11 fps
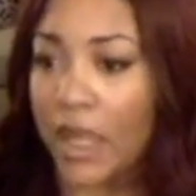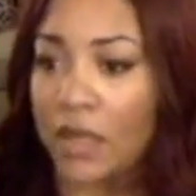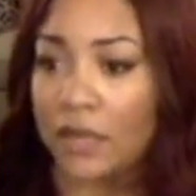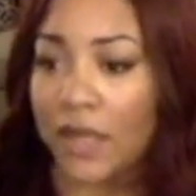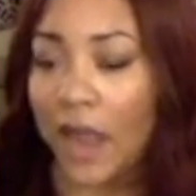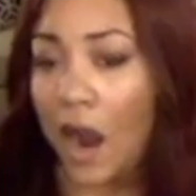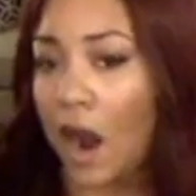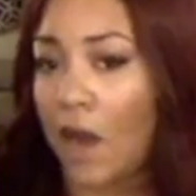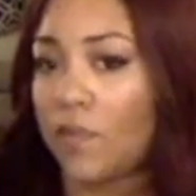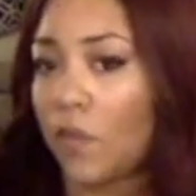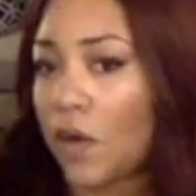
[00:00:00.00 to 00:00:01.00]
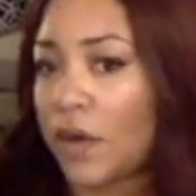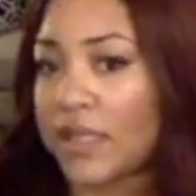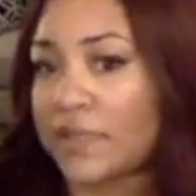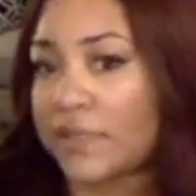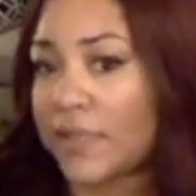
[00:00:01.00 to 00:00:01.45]
They are more
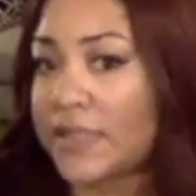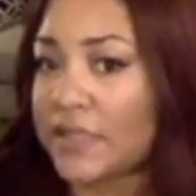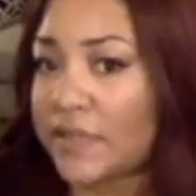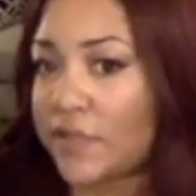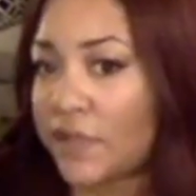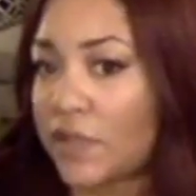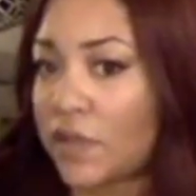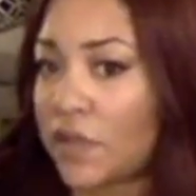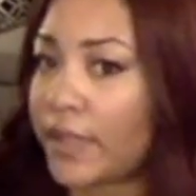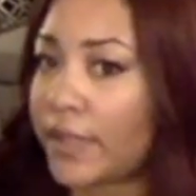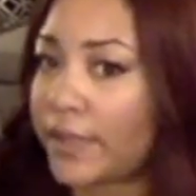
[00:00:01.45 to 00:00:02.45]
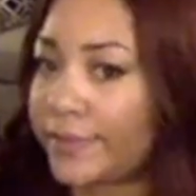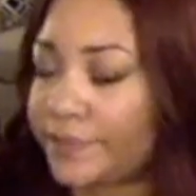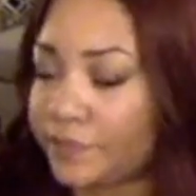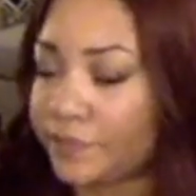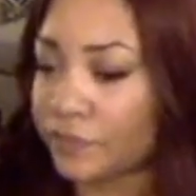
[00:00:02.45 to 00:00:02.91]
expensive than Torrid,
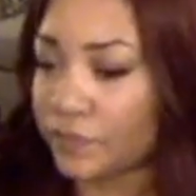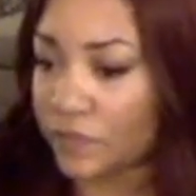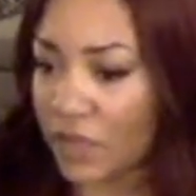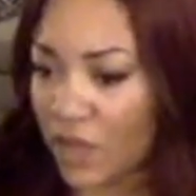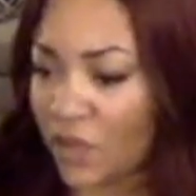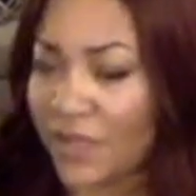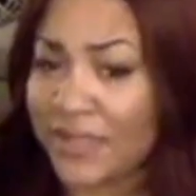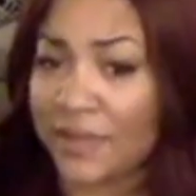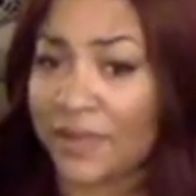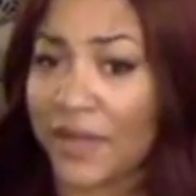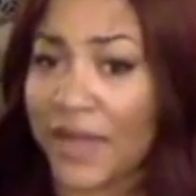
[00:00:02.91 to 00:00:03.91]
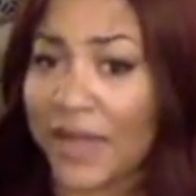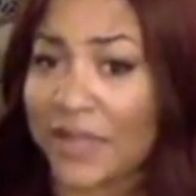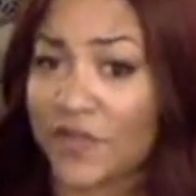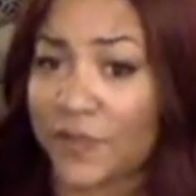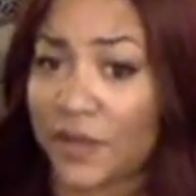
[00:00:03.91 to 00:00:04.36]
which some of you guys
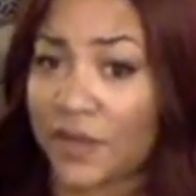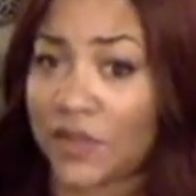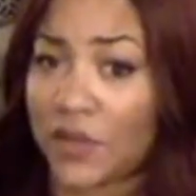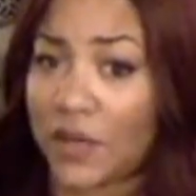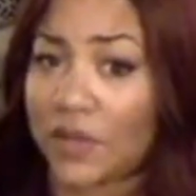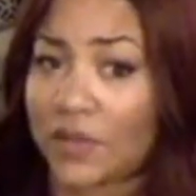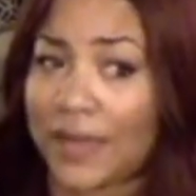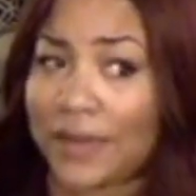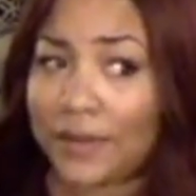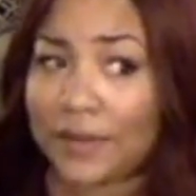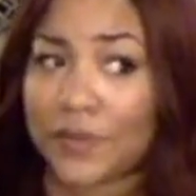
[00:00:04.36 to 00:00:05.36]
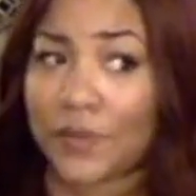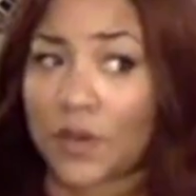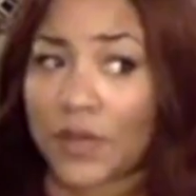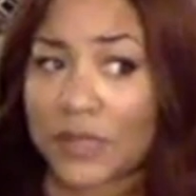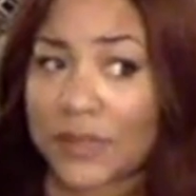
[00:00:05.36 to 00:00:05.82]
who've been on Torrid, you're like, there's
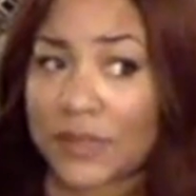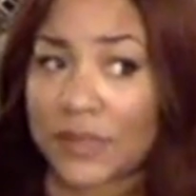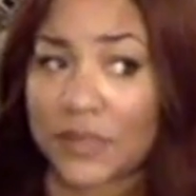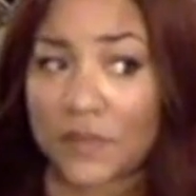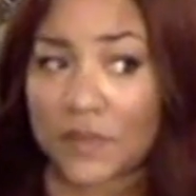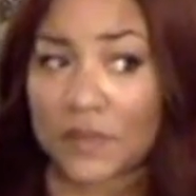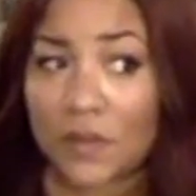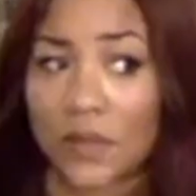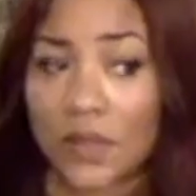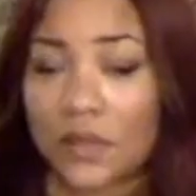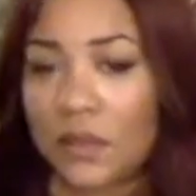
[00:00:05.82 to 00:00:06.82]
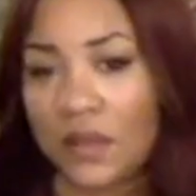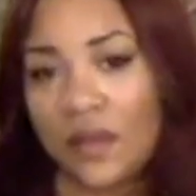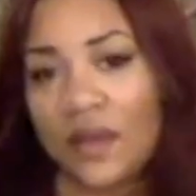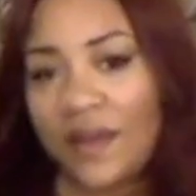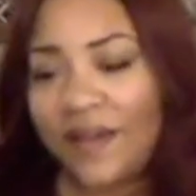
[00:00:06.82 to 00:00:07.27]
more expensive than Torrid?
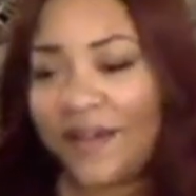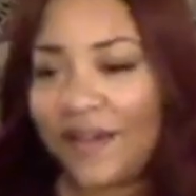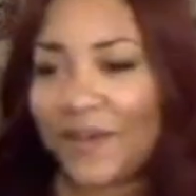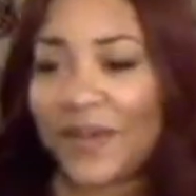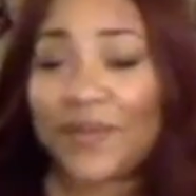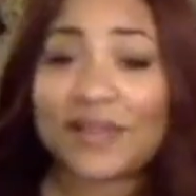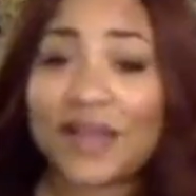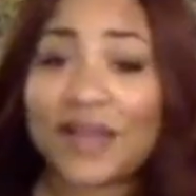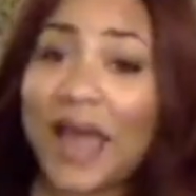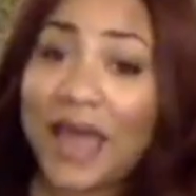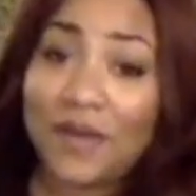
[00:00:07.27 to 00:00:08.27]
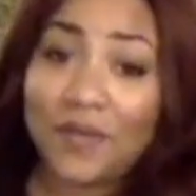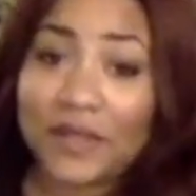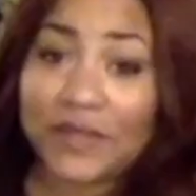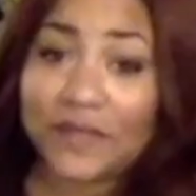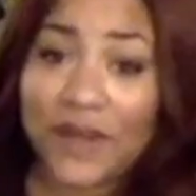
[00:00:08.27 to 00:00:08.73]
Which I don't
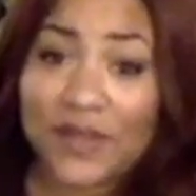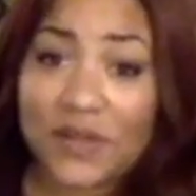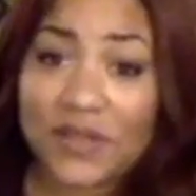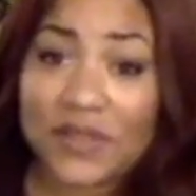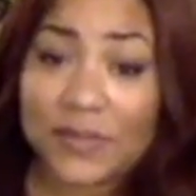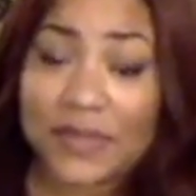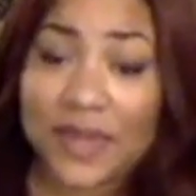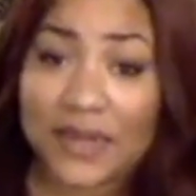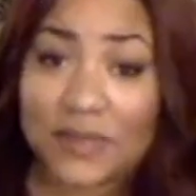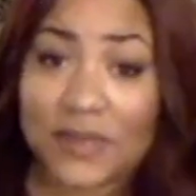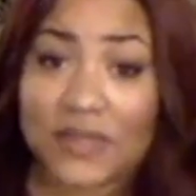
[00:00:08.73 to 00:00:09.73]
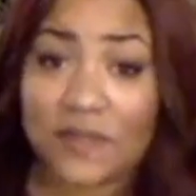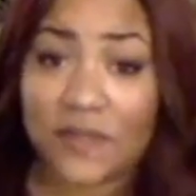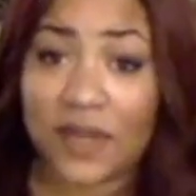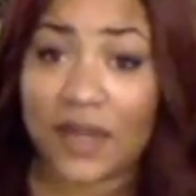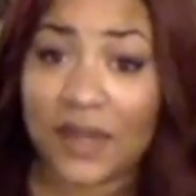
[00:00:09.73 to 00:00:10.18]
really find Torrid to be that expensive,
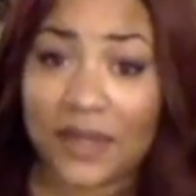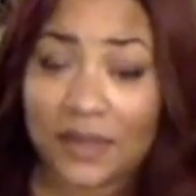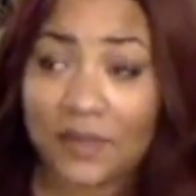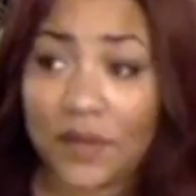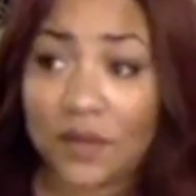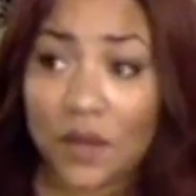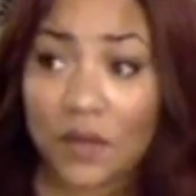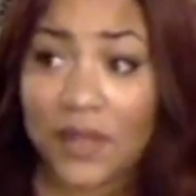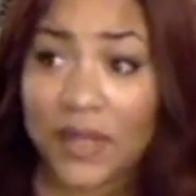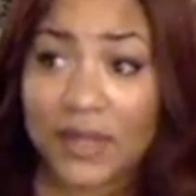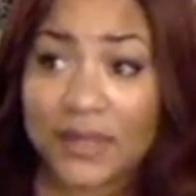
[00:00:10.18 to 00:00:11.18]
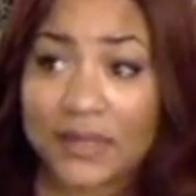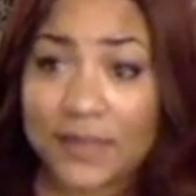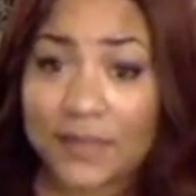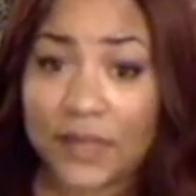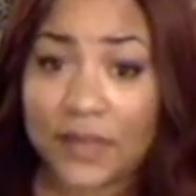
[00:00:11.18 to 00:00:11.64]
but clothing is
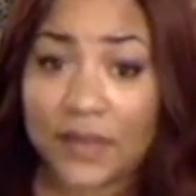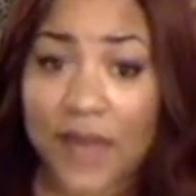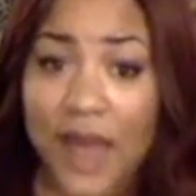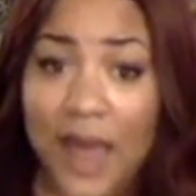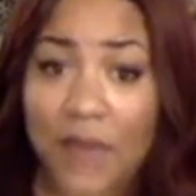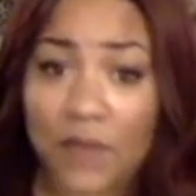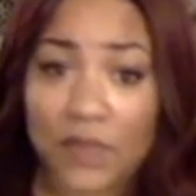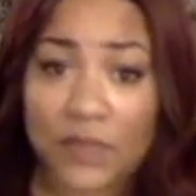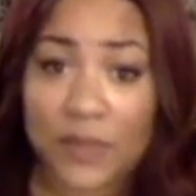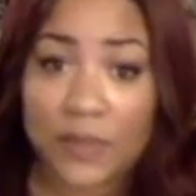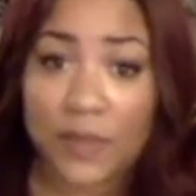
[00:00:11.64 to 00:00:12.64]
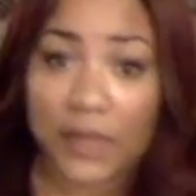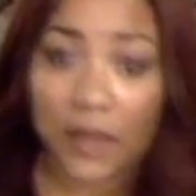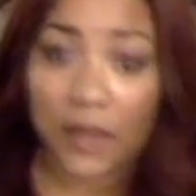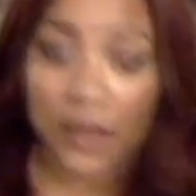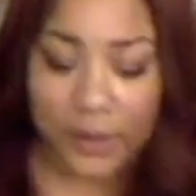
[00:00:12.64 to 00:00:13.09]
something that I will spend money
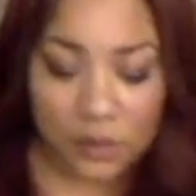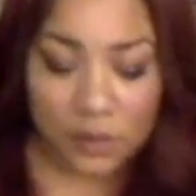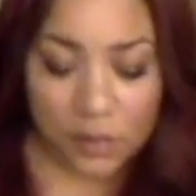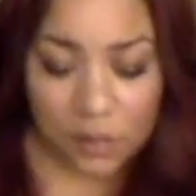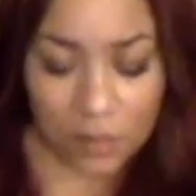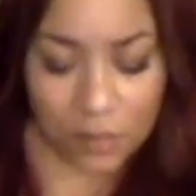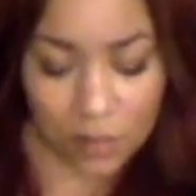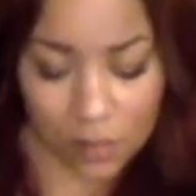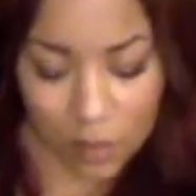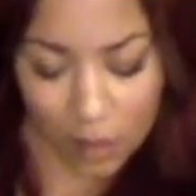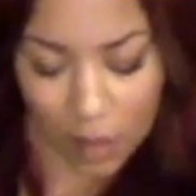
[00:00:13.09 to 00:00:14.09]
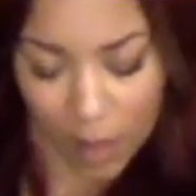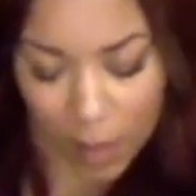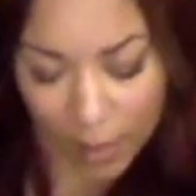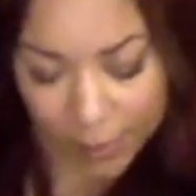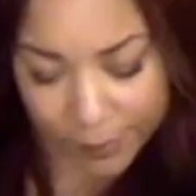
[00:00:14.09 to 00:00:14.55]

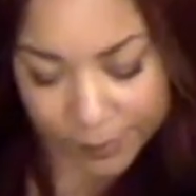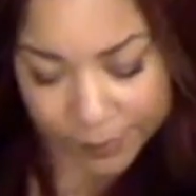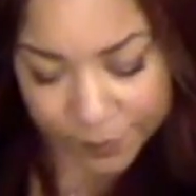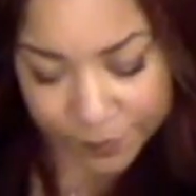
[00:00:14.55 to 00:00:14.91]
on.